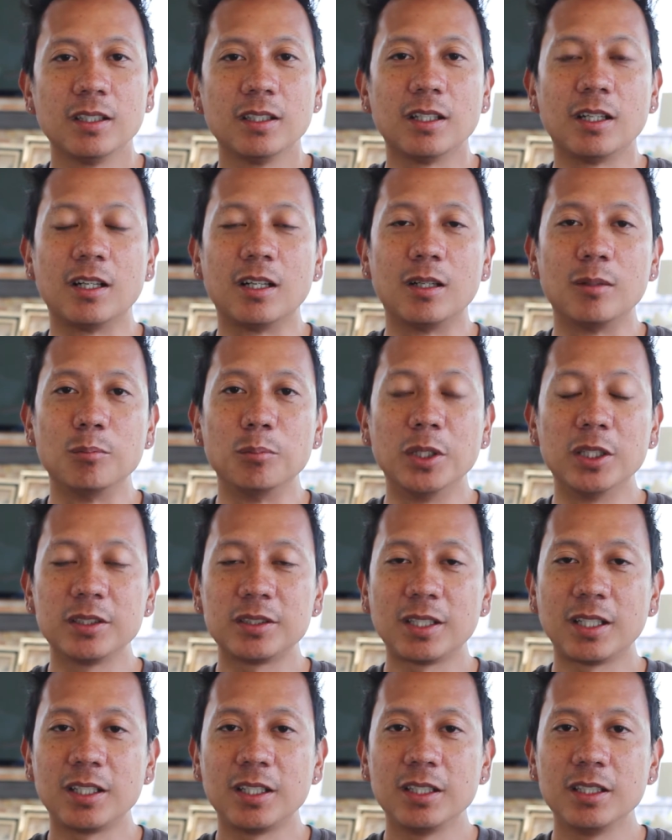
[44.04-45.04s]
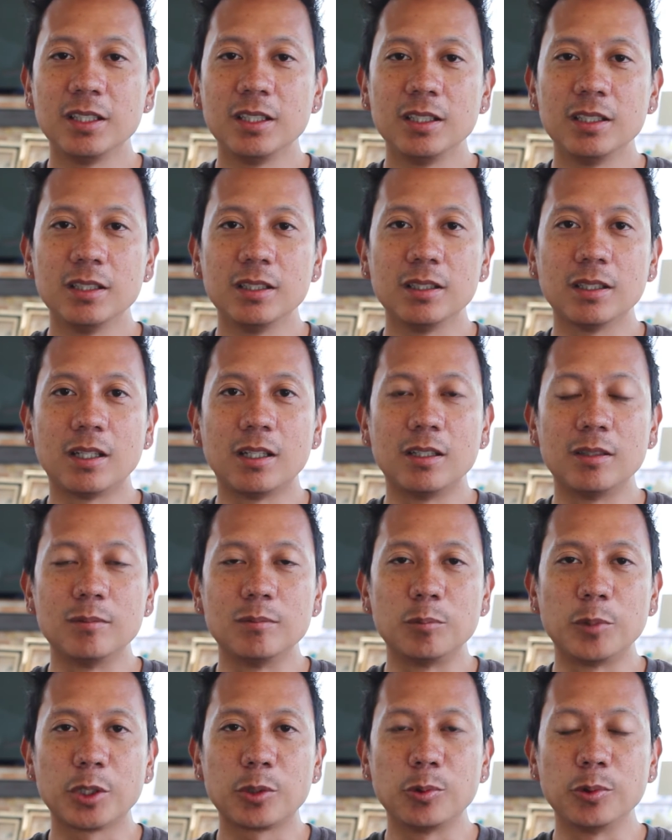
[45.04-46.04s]
military
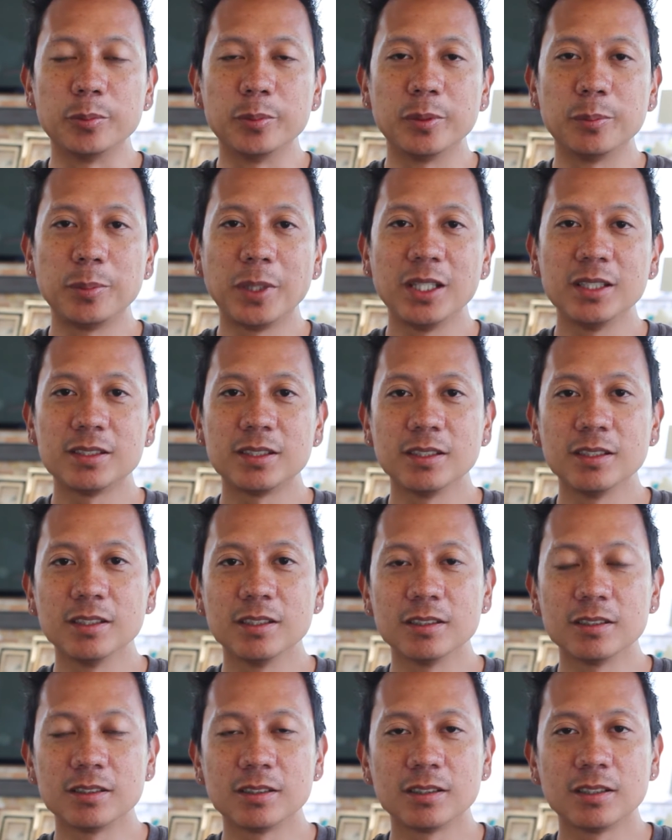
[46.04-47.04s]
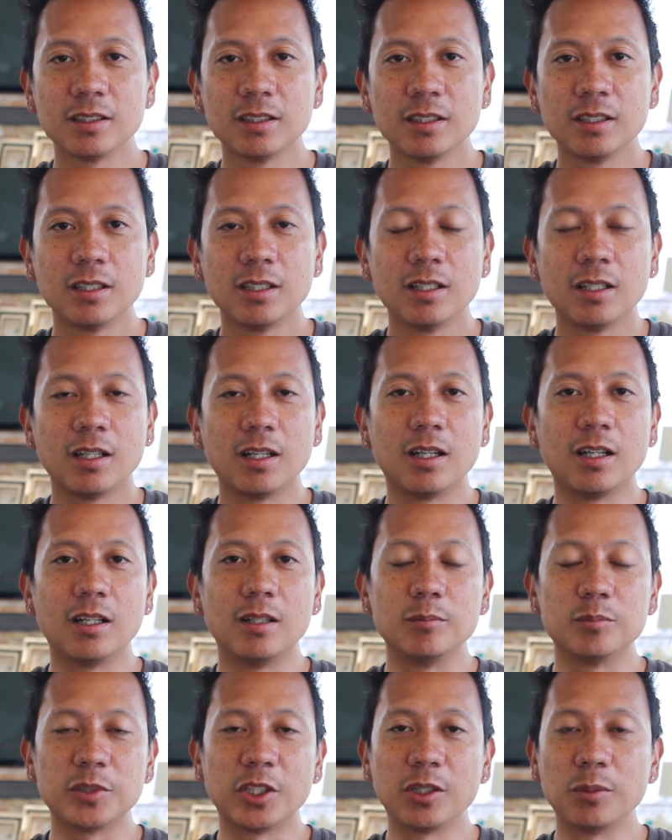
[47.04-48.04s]
recruitment bases.
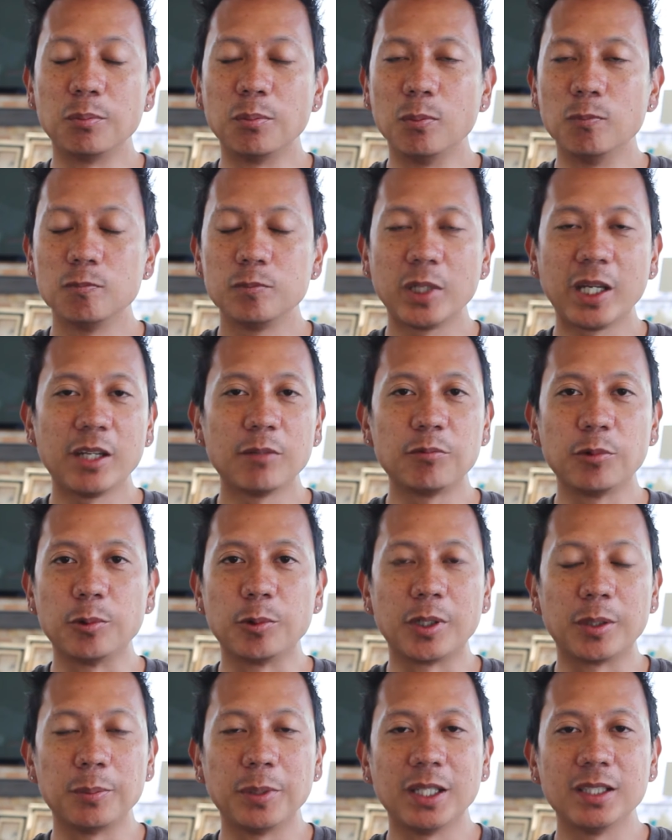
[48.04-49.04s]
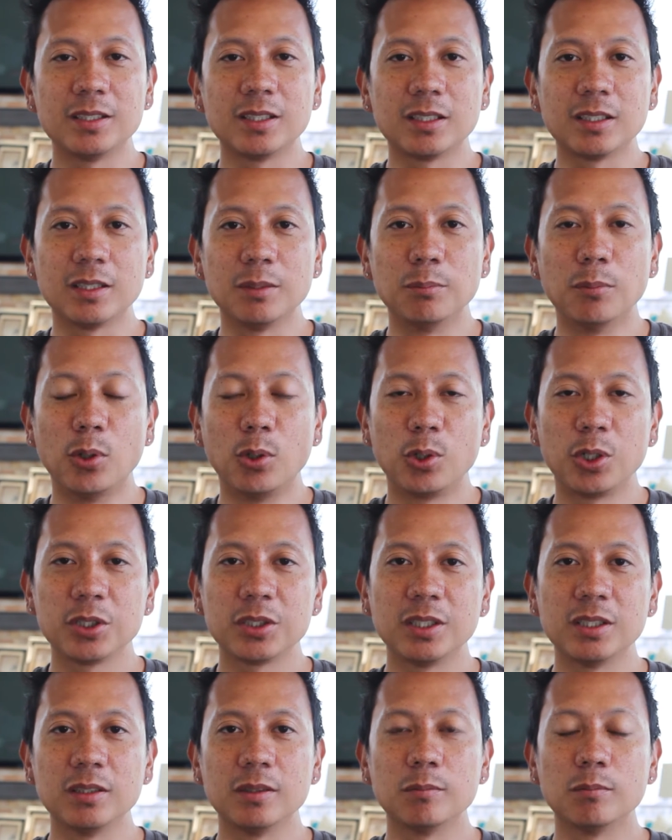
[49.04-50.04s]
They're everywhere, basically, more
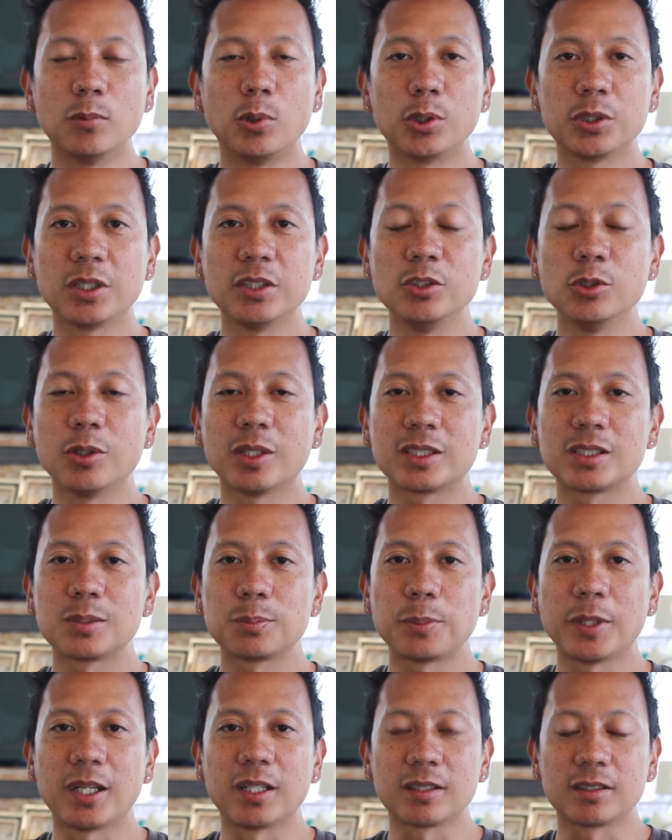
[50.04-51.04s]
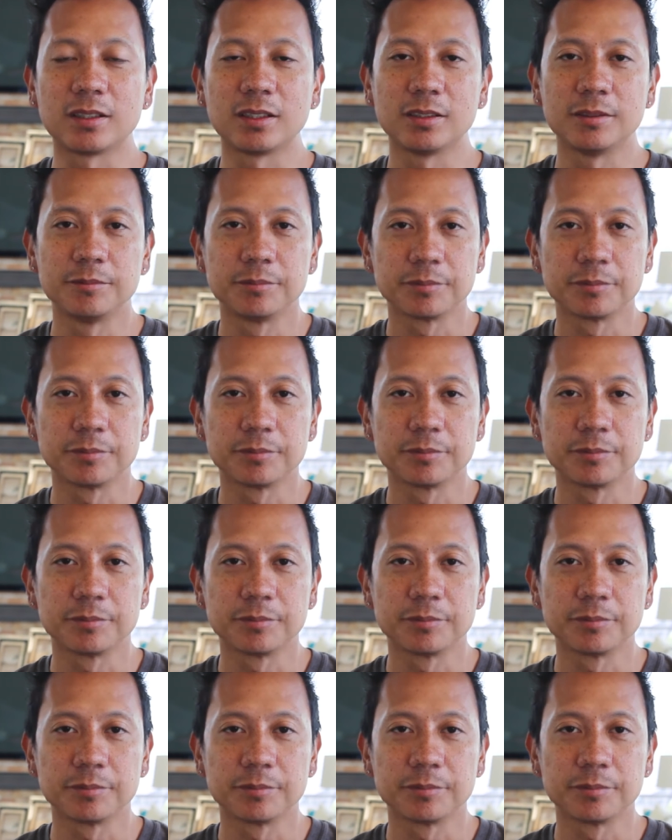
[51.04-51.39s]
than you expect.